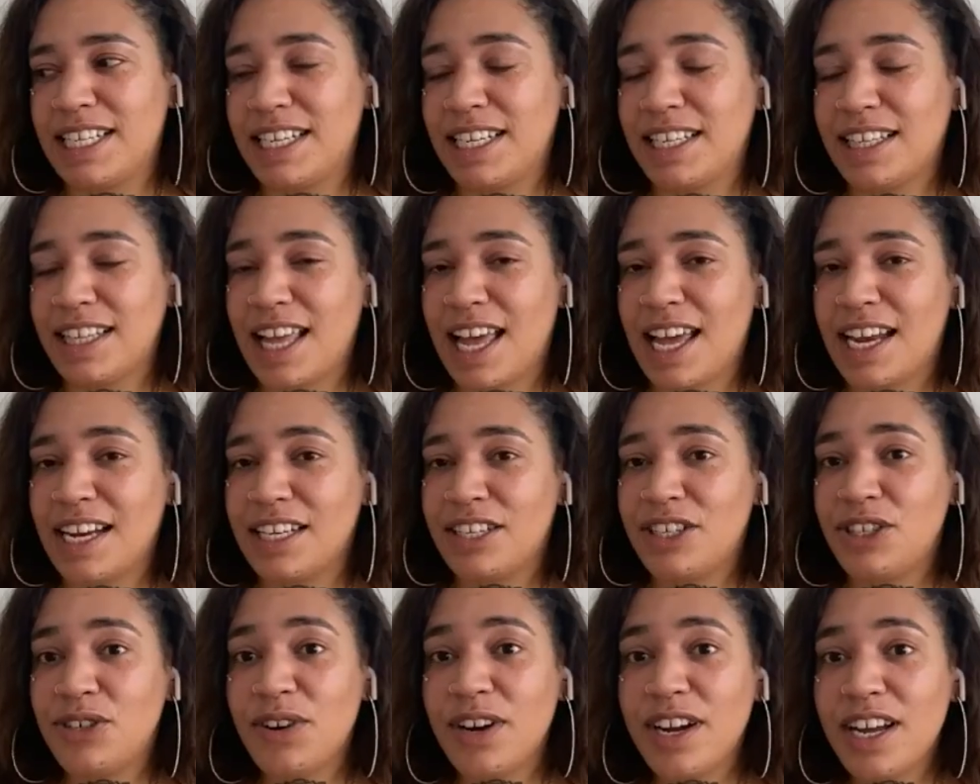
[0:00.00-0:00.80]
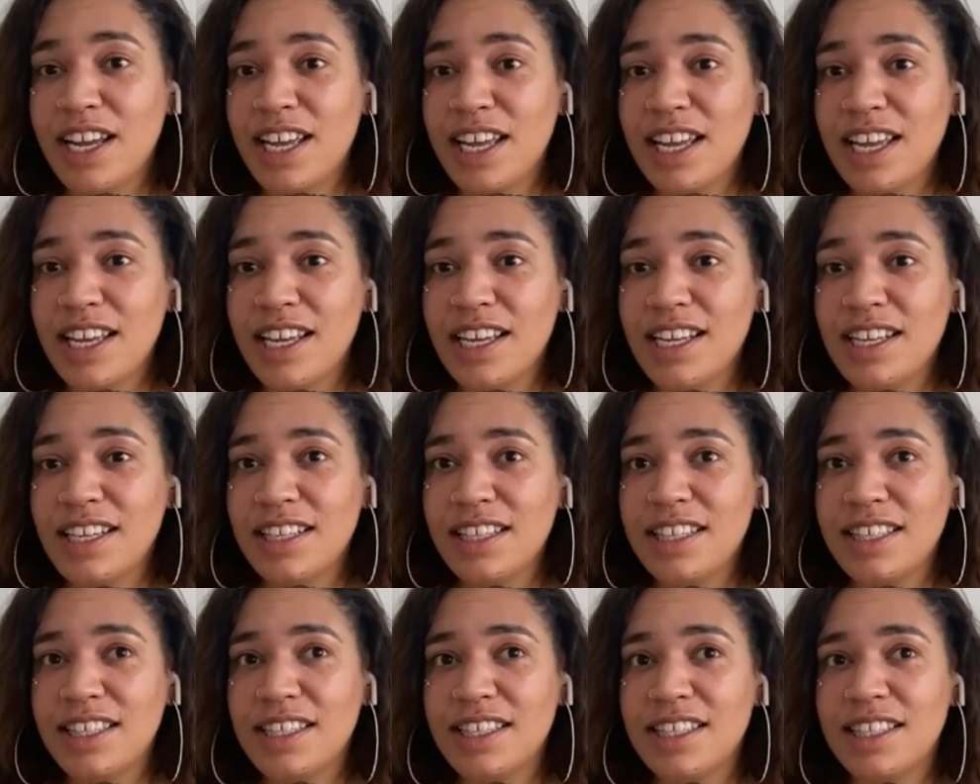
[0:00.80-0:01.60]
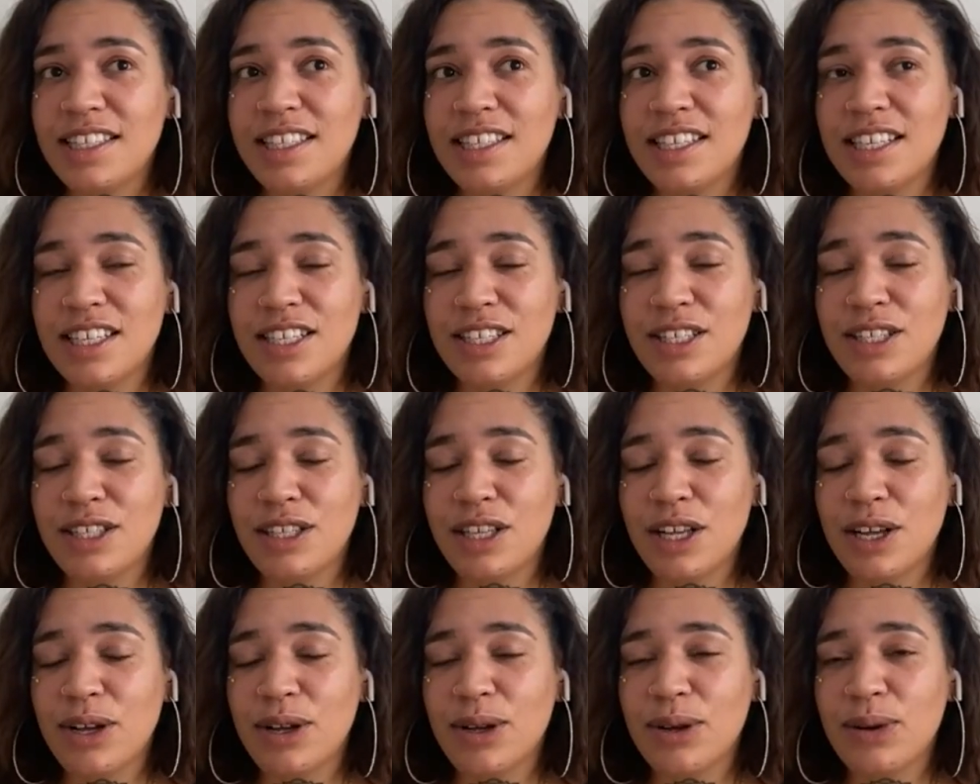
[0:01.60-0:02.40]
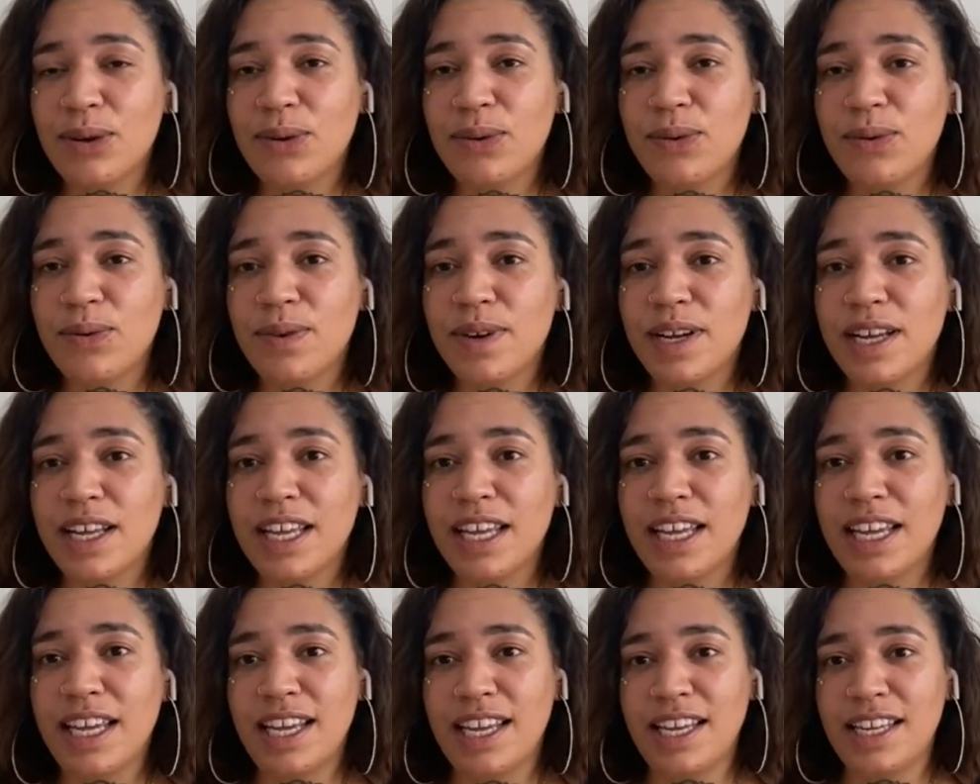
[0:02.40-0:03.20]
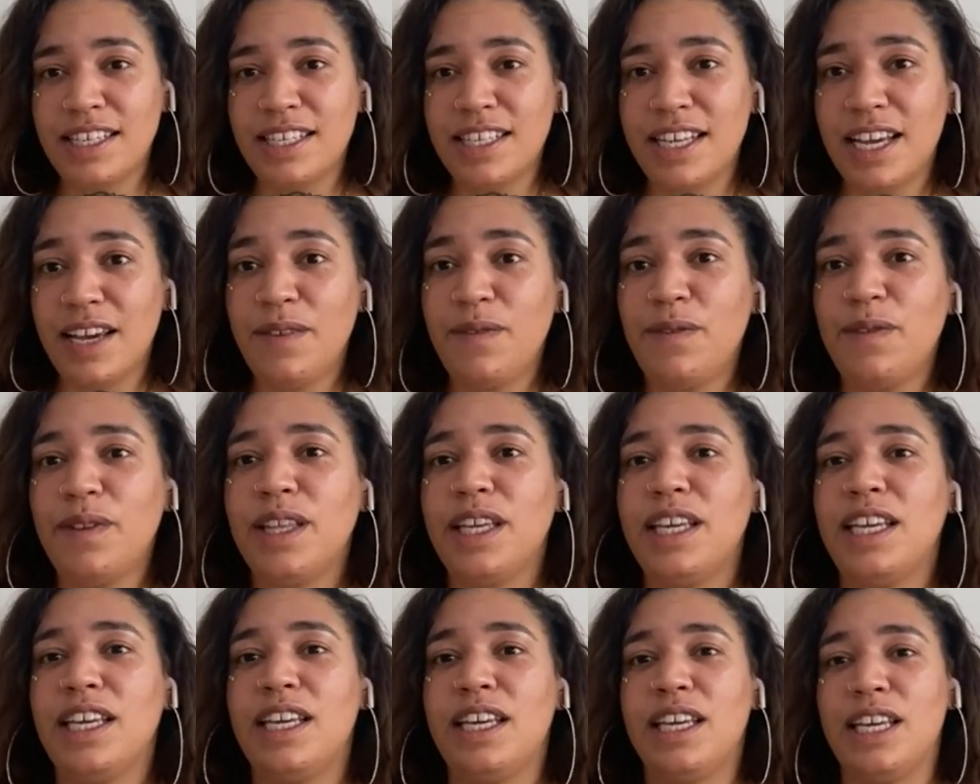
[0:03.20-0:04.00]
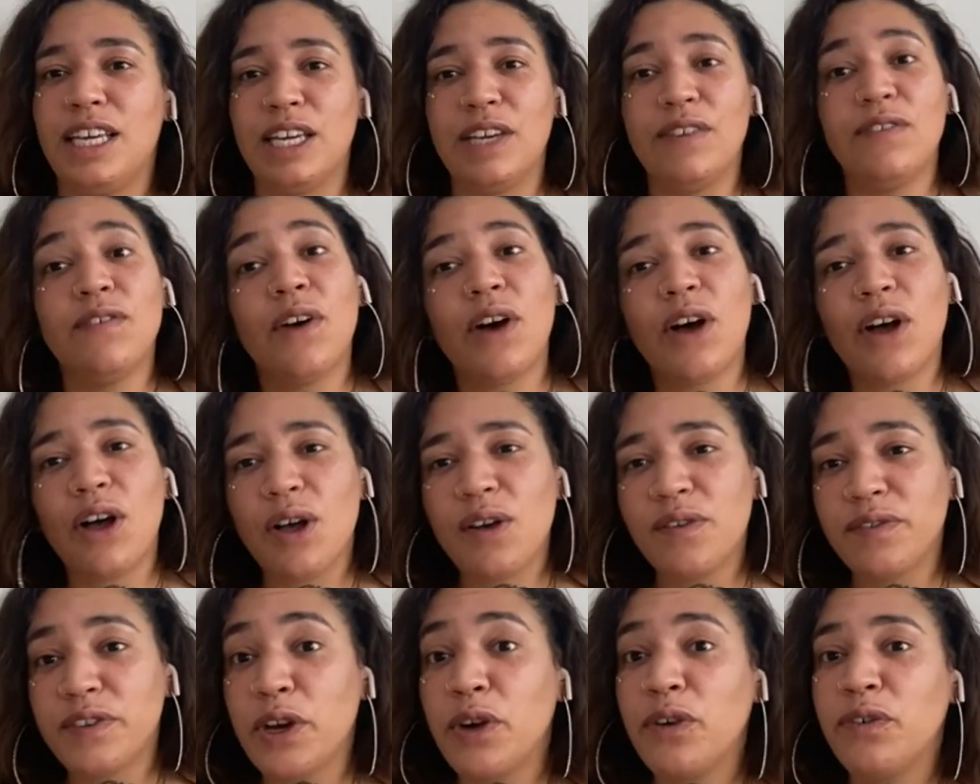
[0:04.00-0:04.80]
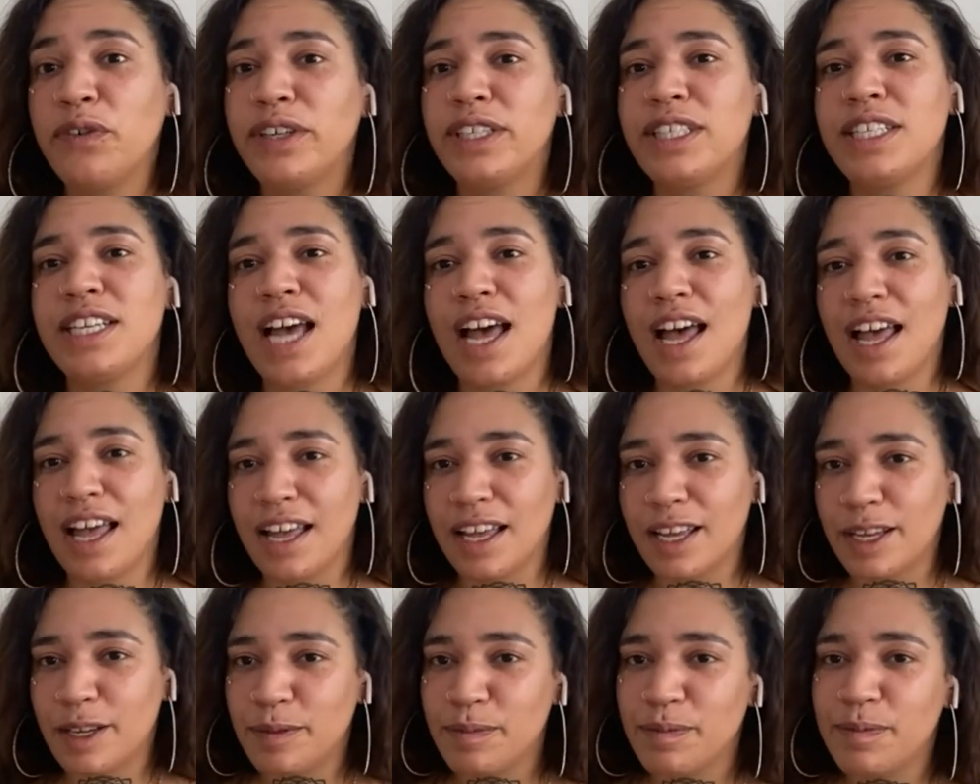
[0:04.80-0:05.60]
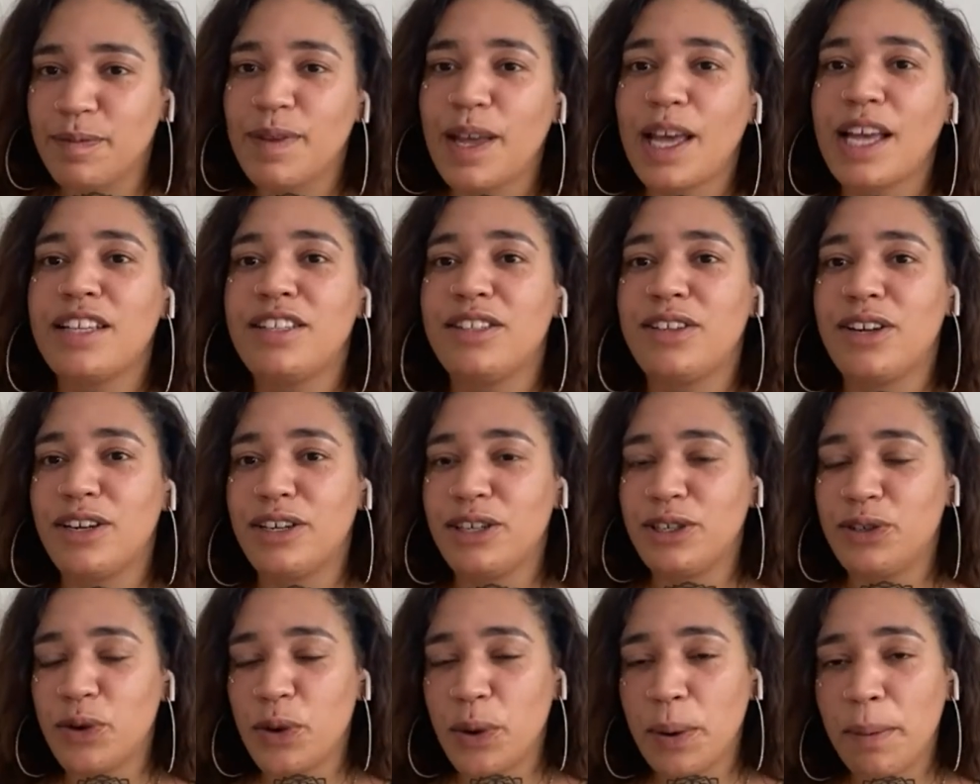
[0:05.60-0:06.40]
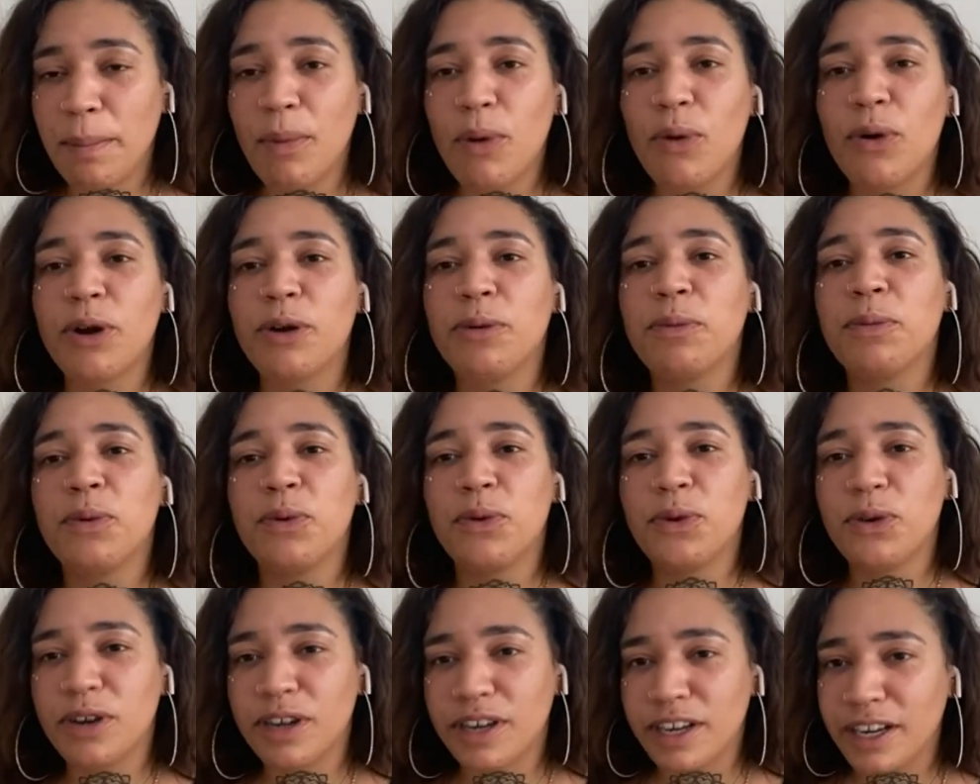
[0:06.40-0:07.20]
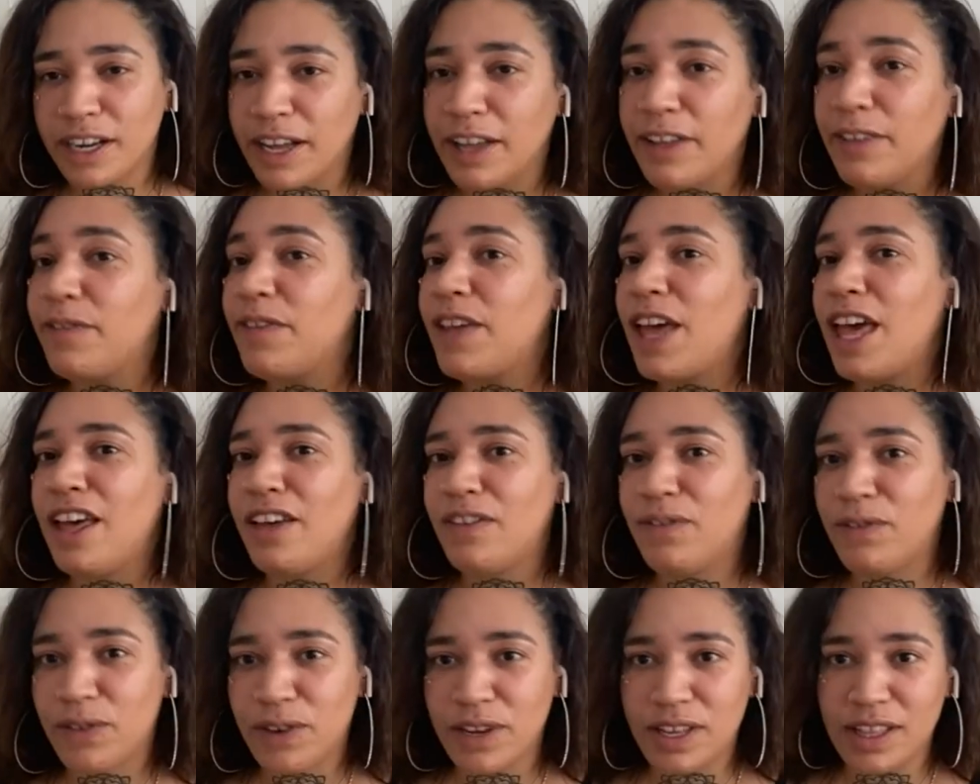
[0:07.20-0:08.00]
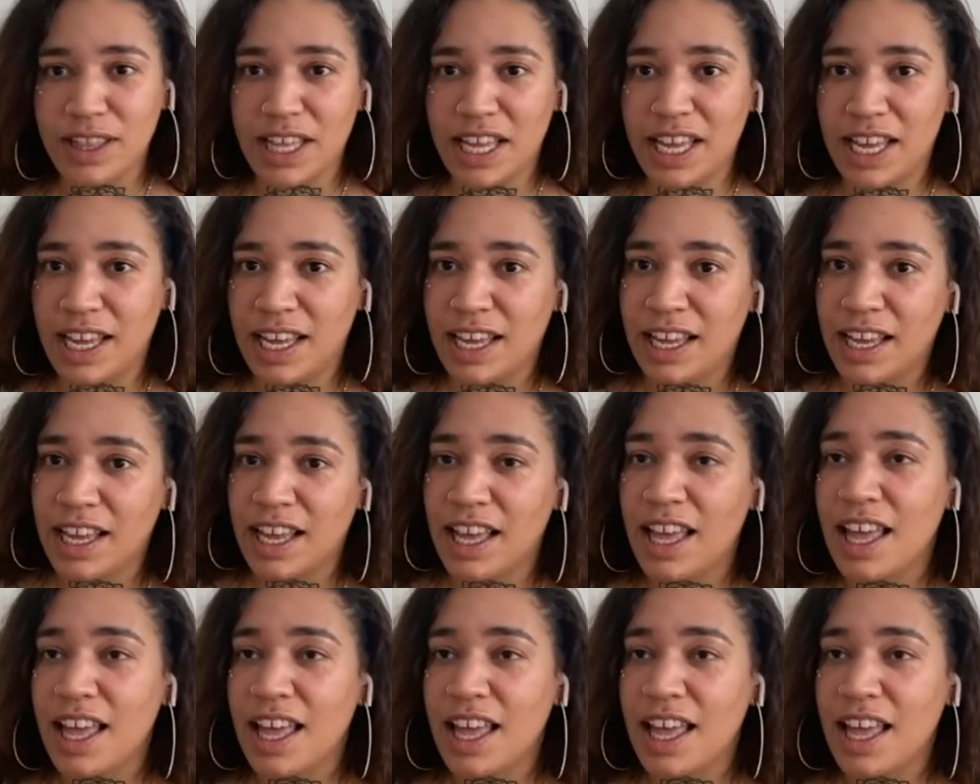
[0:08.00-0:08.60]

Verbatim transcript: a lot of dreads. So it definitely evolved over time. I started doing more and more of everything.